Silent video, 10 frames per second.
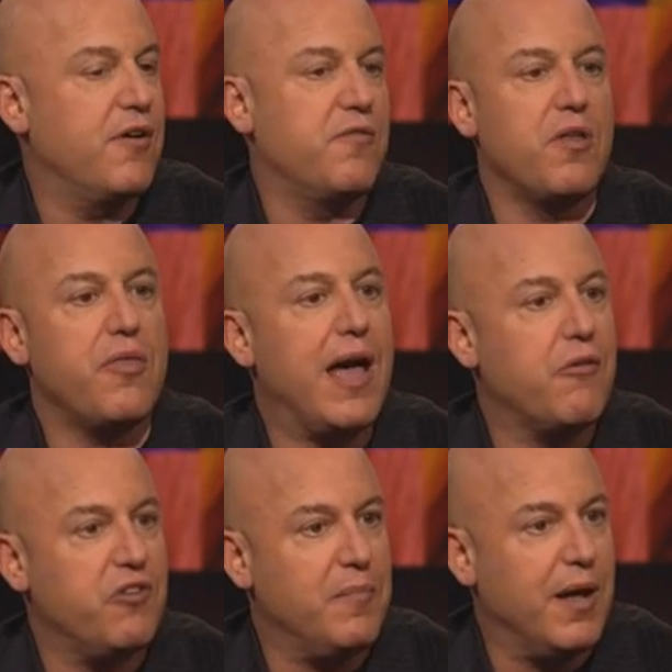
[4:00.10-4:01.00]

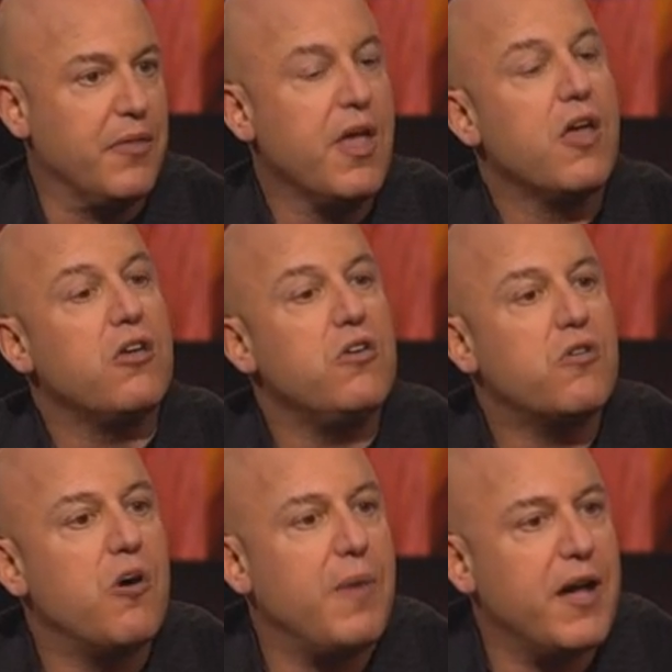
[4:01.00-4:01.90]
$1,000 a month. You
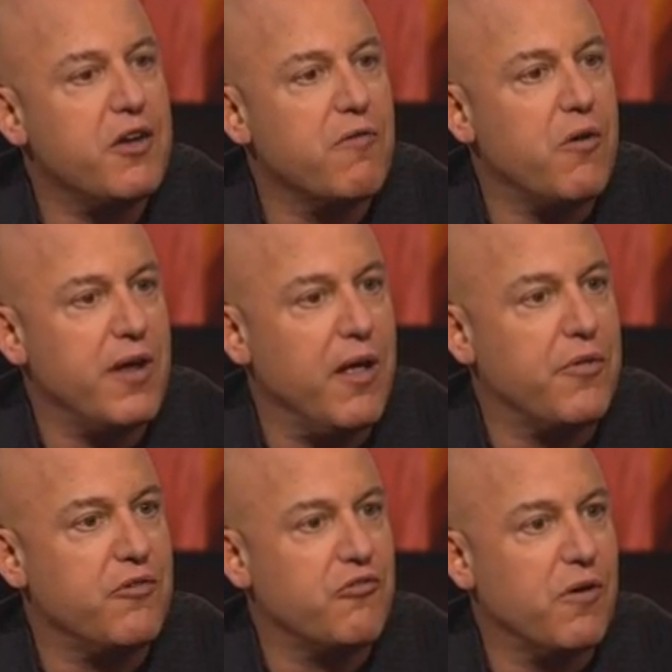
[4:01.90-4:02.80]
go buy your own
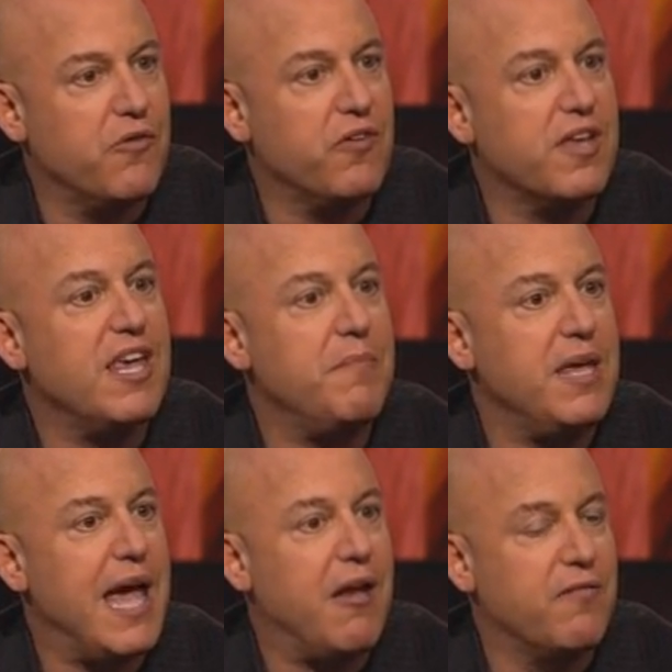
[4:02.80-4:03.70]
health insurance and keep
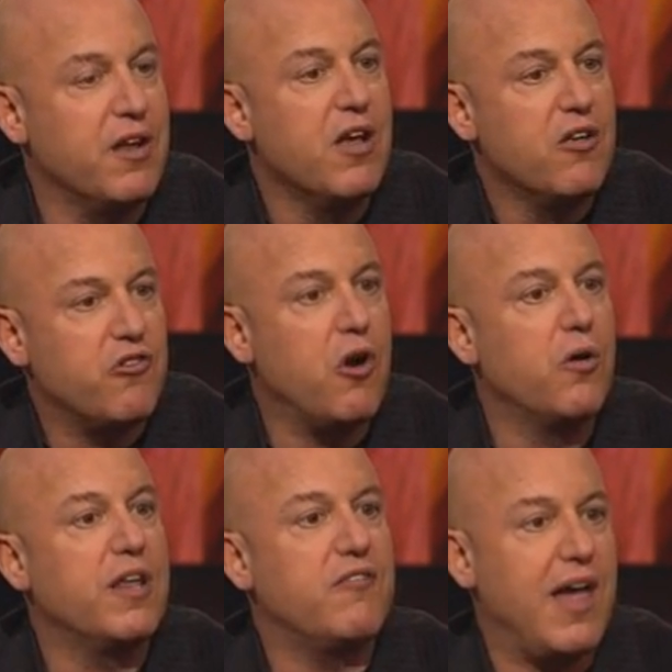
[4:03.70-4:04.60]
me out of it,
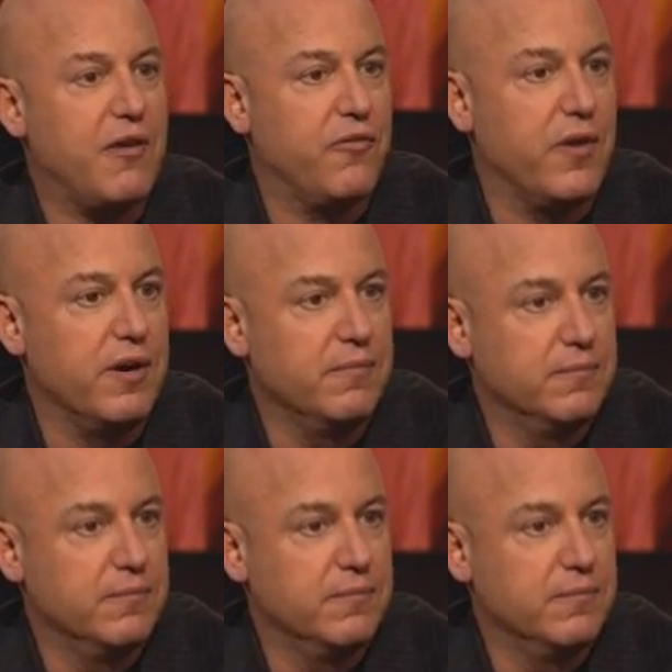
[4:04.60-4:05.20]
totally tax-free.